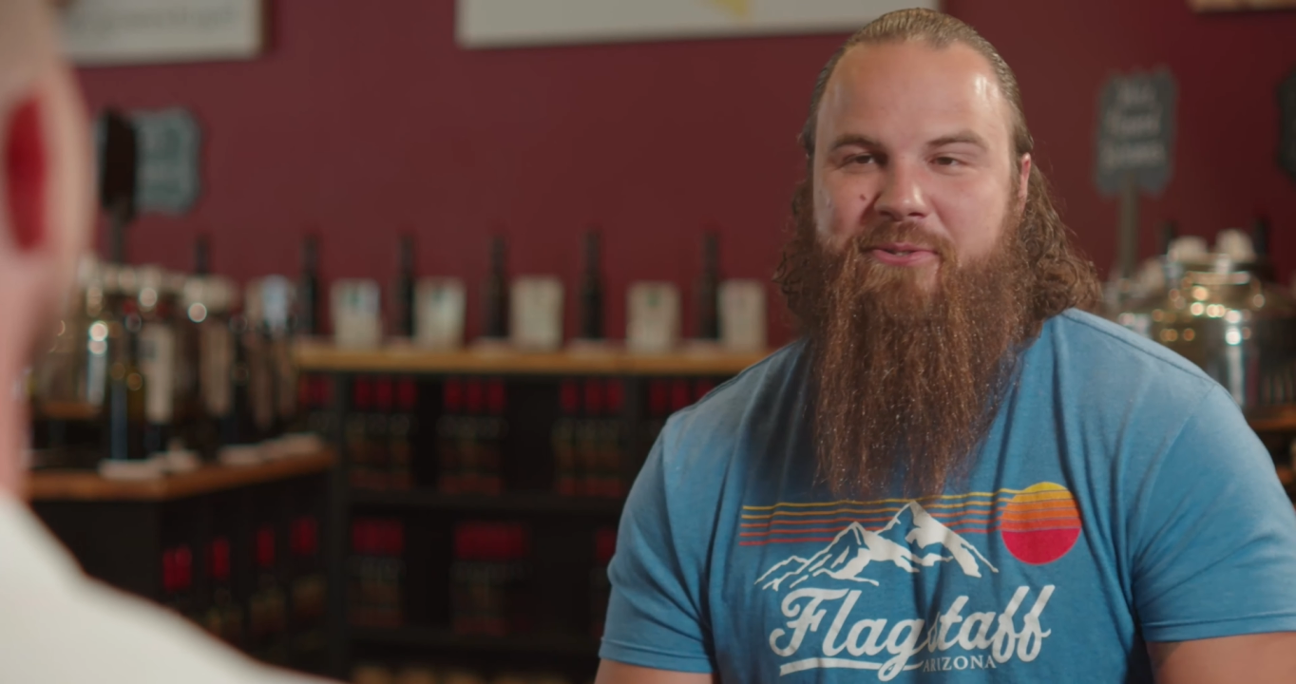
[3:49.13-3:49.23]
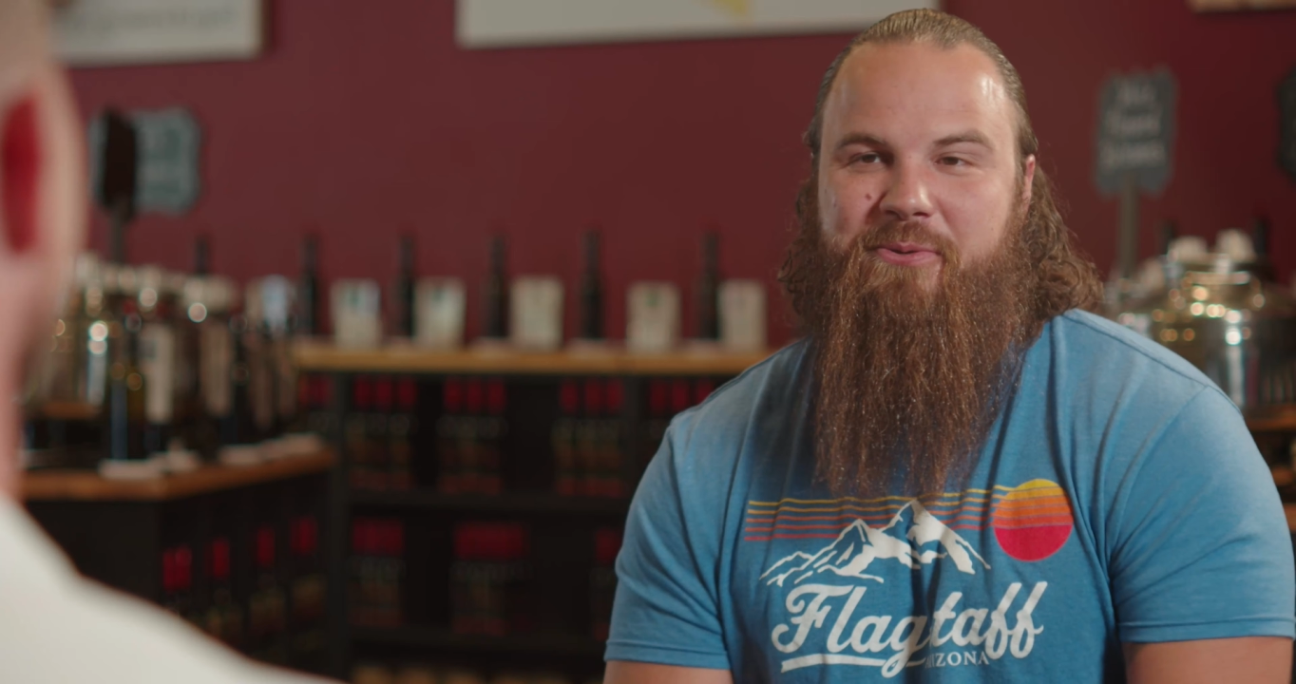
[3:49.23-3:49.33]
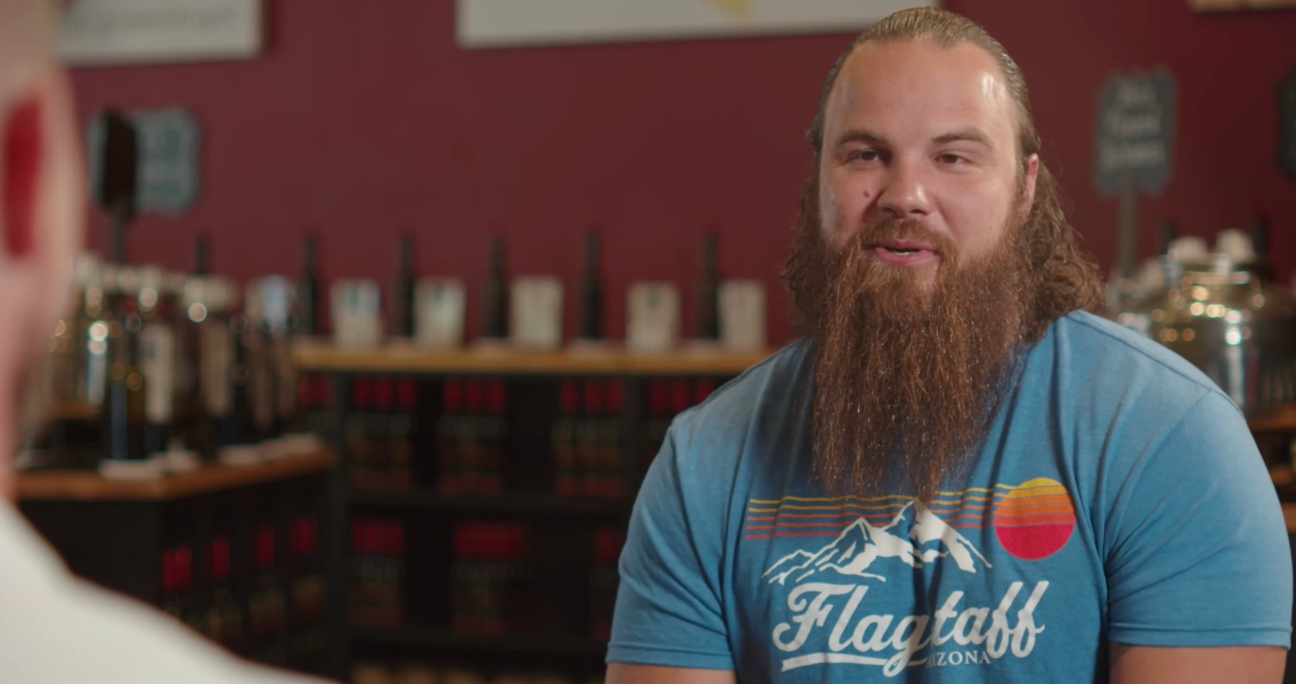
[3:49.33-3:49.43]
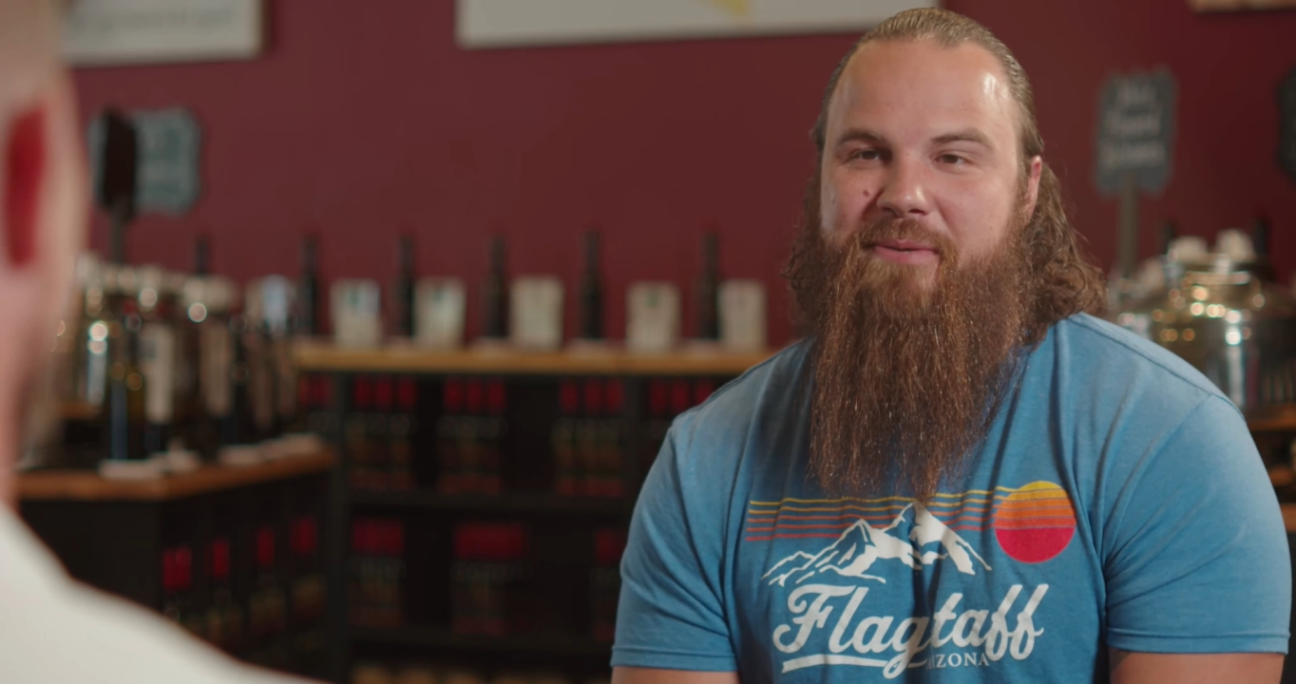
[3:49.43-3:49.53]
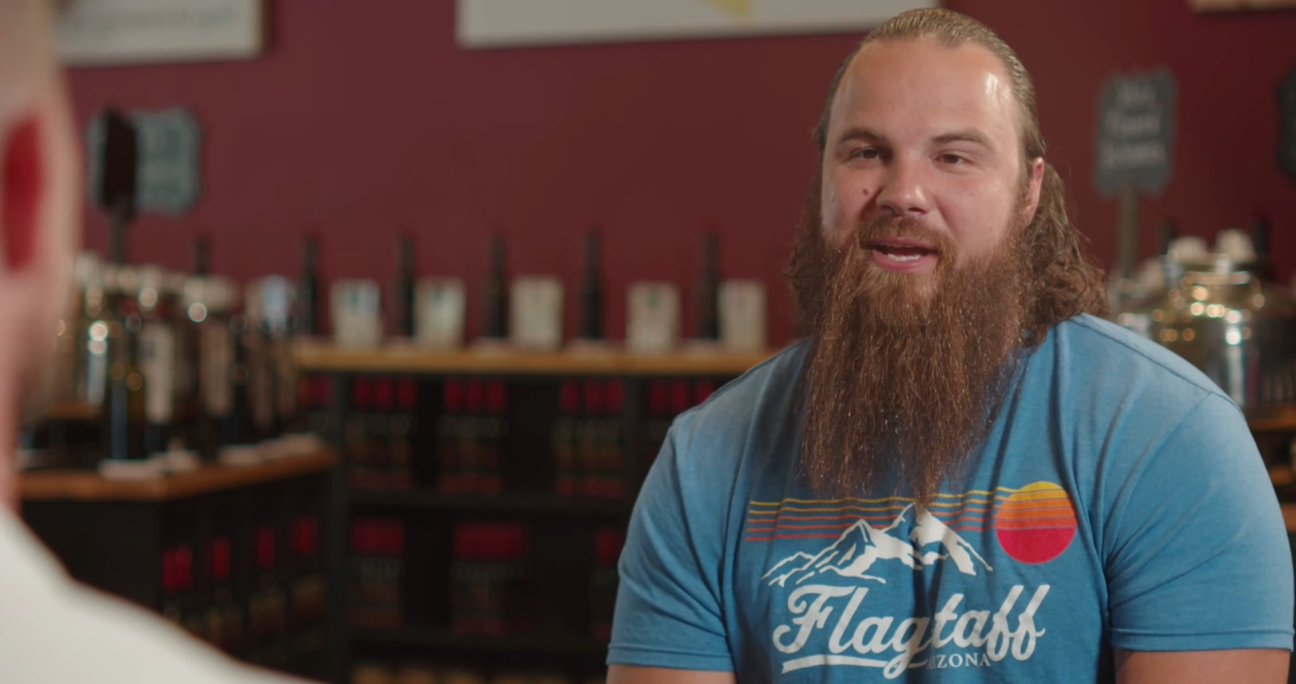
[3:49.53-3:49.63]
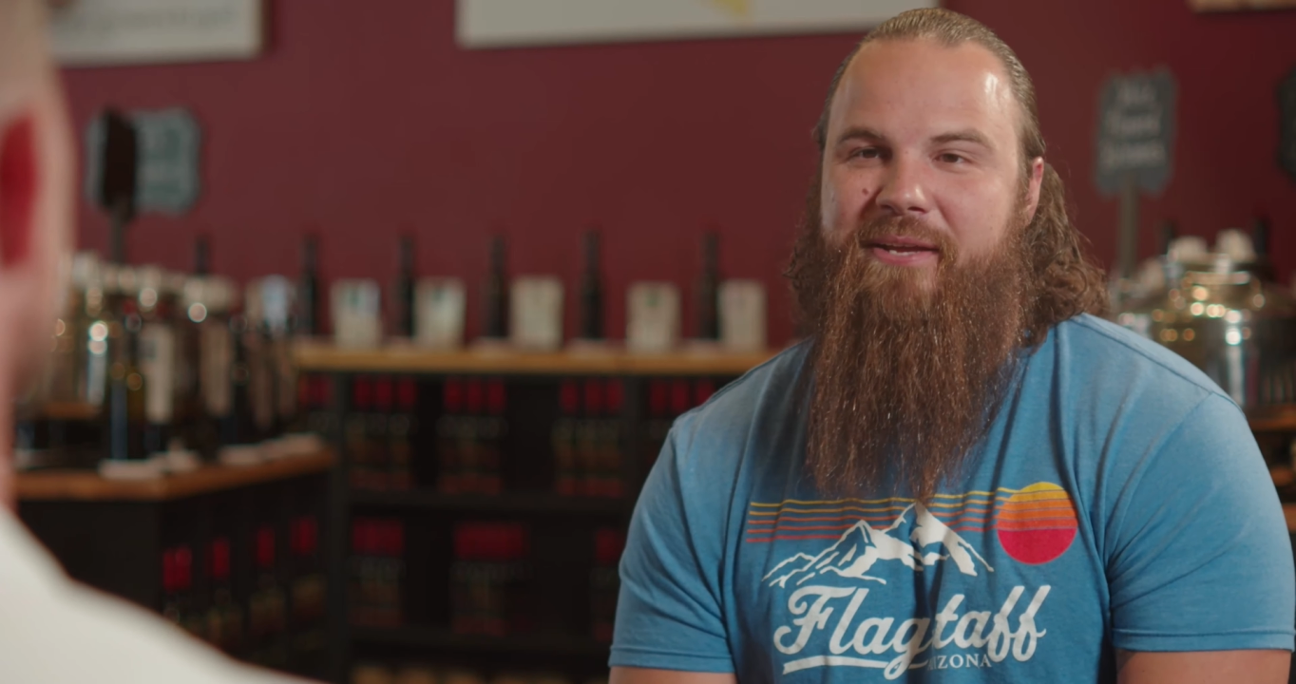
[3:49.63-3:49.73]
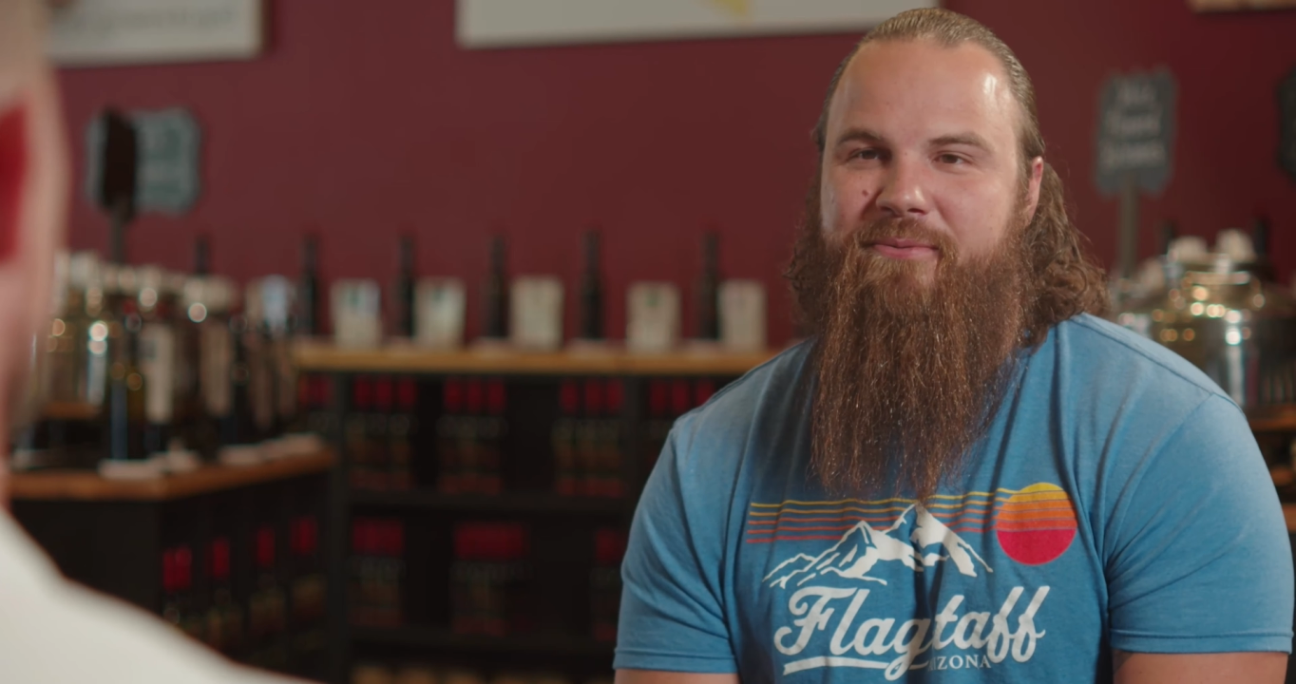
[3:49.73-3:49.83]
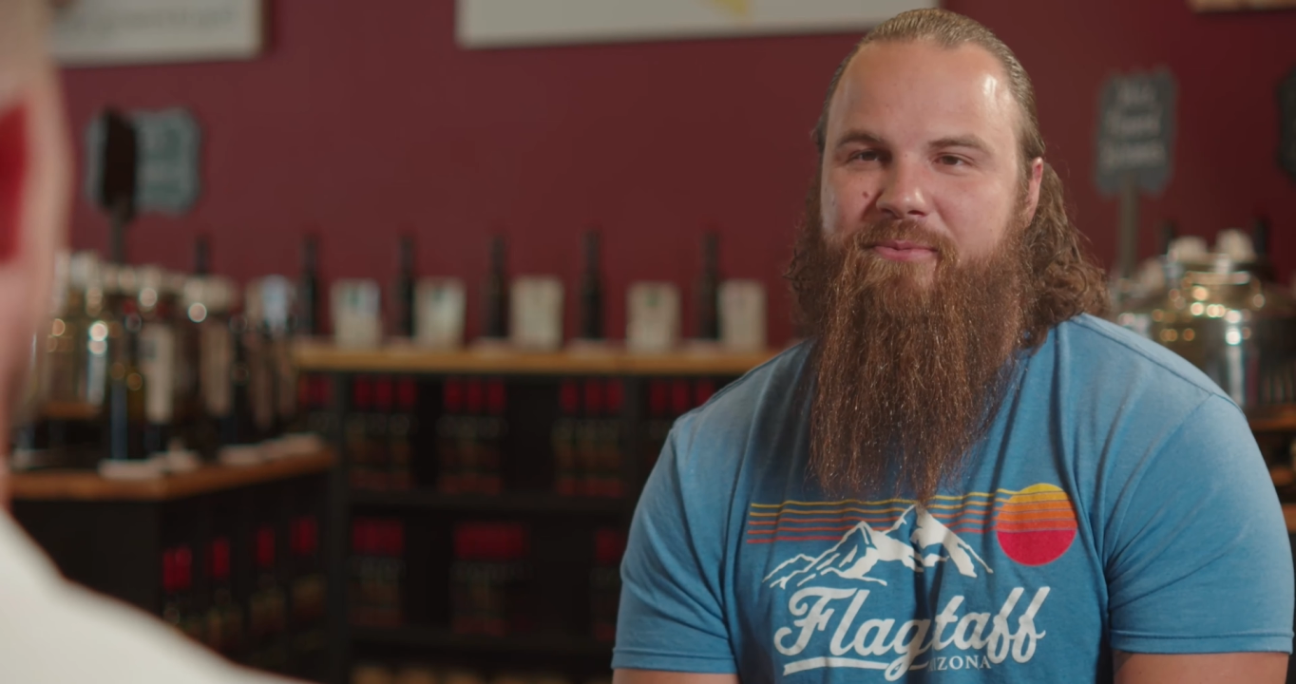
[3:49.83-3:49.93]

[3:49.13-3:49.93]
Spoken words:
story, man.